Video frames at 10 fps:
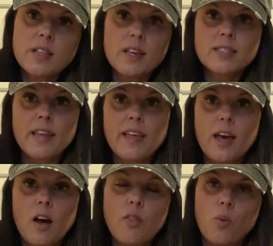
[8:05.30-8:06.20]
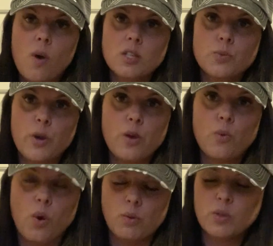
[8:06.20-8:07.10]
and things like that on the walls where you
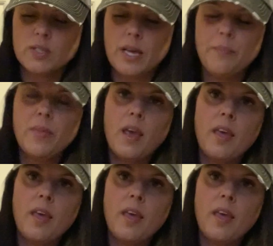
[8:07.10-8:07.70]
won't lose them.